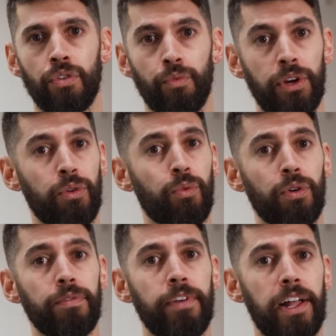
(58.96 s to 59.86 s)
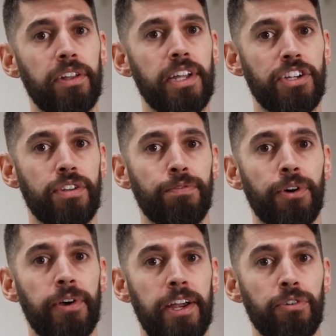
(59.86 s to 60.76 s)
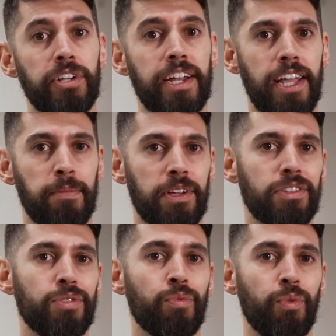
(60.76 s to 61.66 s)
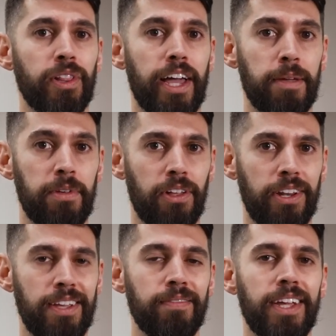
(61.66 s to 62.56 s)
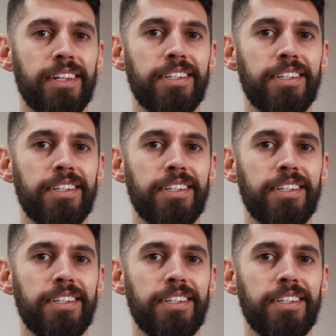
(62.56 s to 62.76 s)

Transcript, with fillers: real-world validation for aerodynamics, reliability, and